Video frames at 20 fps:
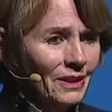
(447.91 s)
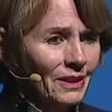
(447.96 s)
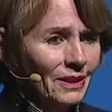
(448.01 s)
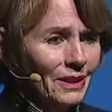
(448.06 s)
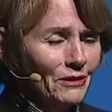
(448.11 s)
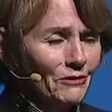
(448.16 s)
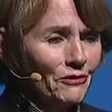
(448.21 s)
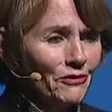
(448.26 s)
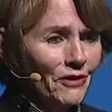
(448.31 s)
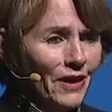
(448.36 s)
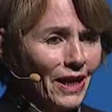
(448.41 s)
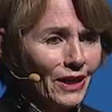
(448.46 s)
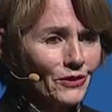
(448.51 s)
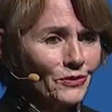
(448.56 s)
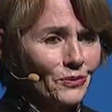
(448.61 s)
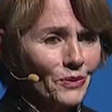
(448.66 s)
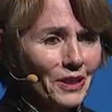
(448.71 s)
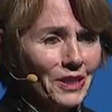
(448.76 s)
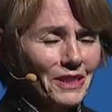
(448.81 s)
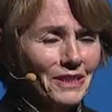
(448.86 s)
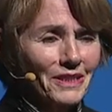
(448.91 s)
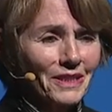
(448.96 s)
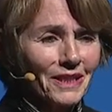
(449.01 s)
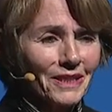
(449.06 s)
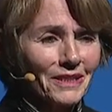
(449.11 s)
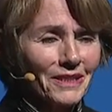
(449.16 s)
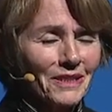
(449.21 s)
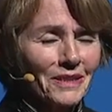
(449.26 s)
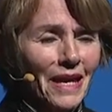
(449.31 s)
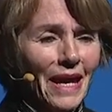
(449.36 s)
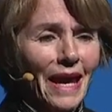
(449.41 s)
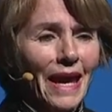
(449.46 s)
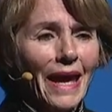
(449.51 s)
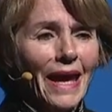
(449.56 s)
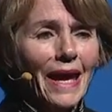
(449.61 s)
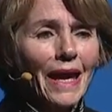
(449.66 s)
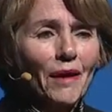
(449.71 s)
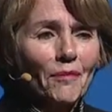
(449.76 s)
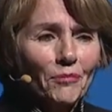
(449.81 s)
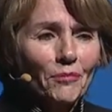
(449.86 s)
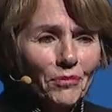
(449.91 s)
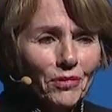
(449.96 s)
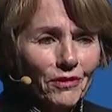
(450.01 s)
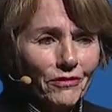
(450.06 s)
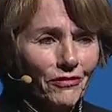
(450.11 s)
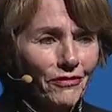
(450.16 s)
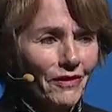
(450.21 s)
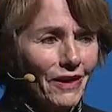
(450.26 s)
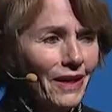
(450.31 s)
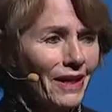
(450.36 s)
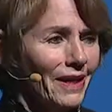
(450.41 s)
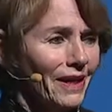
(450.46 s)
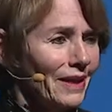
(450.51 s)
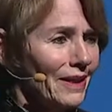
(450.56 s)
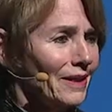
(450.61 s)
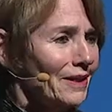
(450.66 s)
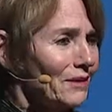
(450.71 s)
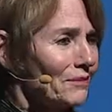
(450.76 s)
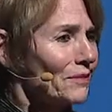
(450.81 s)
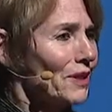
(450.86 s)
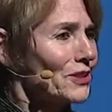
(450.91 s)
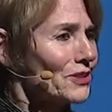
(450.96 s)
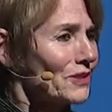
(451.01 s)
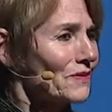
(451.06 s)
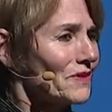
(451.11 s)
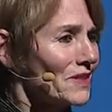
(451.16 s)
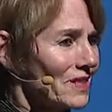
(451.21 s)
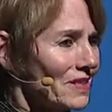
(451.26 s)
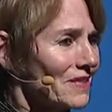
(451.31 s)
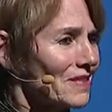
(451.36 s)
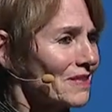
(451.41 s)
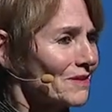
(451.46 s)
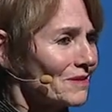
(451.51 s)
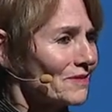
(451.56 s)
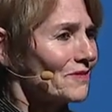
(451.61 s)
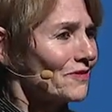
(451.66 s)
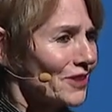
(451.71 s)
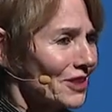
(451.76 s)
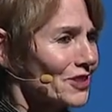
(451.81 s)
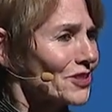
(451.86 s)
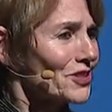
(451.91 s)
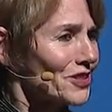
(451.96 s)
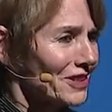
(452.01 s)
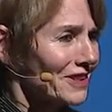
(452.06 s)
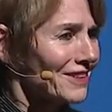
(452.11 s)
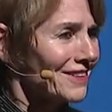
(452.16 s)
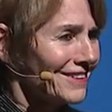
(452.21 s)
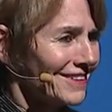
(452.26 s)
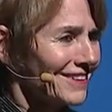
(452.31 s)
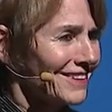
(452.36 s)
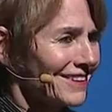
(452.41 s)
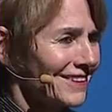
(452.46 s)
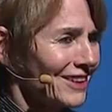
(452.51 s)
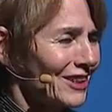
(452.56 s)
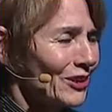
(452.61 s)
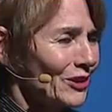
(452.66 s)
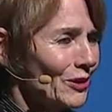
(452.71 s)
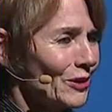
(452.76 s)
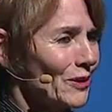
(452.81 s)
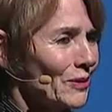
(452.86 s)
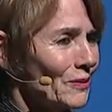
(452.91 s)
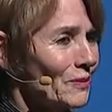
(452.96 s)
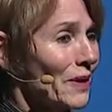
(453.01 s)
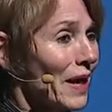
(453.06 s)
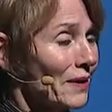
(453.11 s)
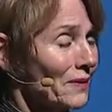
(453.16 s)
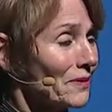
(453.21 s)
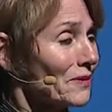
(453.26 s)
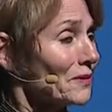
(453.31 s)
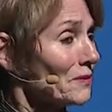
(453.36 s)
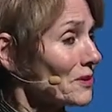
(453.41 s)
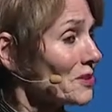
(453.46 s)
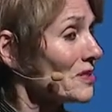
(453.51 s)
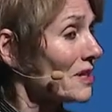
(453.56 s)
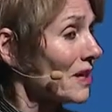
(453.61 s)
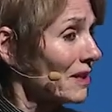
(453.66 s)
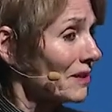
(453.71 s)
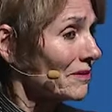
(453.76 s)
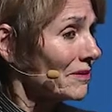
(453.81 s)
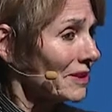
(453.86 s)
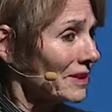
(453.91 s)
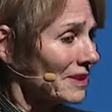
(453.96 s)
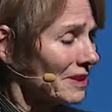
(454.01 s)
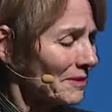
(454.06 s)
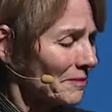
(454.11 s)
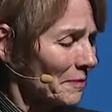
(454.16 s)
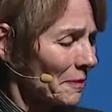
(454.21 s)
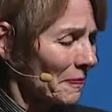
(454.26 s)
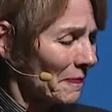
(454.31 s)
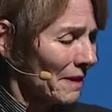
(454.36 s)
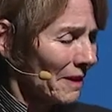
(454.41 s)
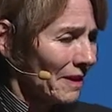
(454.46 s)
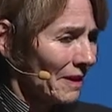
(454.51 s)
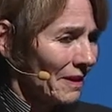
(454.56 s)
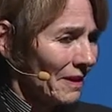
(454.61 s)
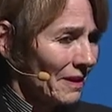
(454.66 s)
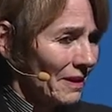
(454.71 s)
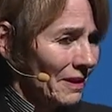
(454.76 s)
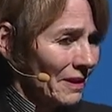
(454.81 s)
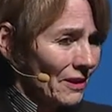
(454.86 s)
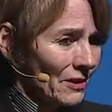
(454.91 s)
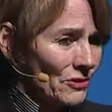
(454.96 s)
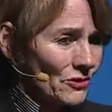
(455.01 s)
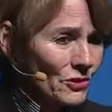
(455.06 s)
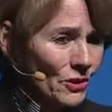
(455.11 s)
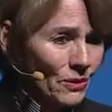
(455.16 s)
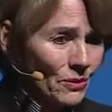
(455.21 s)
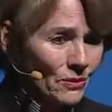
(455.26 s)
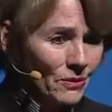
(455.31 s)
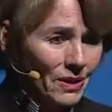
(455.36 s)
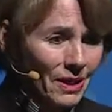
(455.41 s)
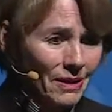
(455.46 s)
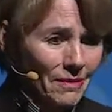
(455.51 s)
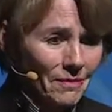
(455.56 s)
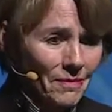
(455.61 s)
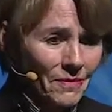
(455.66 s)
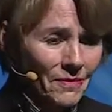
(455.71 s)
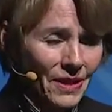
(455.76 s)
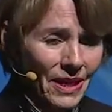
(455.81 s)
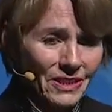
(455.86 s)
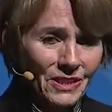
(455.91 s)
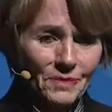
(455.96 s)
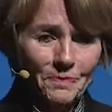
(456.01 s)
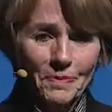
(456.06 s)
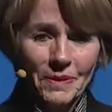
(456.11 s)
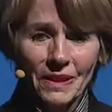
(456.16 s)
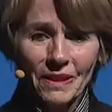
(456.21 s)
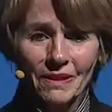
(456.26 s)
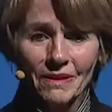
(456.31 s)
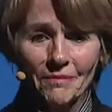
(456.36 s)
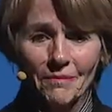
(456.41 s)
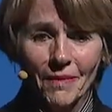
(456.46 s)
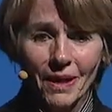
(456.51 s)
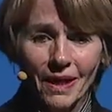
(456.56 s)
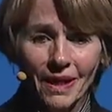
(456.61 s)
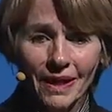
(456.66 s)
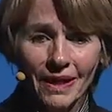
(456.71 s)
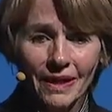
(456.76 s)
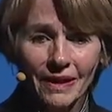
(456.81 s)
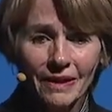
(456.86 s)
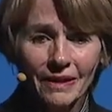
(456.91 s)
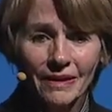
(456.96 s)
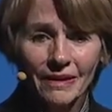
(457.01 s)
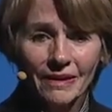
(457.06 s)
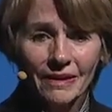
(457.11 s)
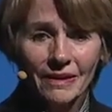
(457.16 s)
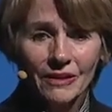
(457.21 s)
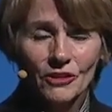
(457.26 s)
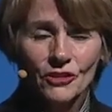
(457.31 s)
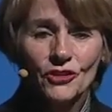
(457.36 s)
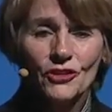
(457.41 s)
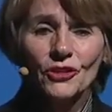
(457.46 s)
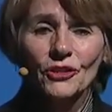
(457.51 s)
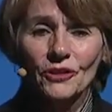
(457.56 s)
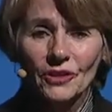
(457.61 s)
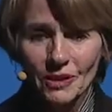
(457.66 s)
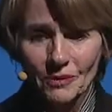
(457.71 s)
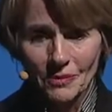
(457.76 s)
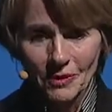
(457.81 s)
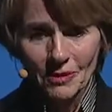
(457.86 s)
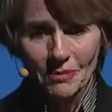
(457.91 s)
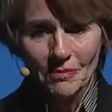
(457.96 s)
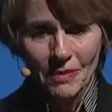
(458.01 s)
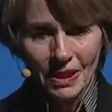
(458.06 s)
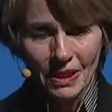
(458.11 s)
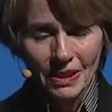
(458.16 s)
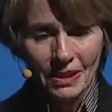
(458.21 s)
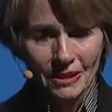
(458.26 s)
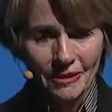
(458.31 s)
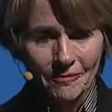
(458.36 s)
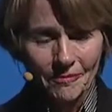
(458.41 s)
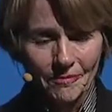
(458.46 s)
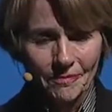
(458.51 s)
In fact, what it does is amplify much of the dysfunction rather than resolve it. So that's been my journey with money.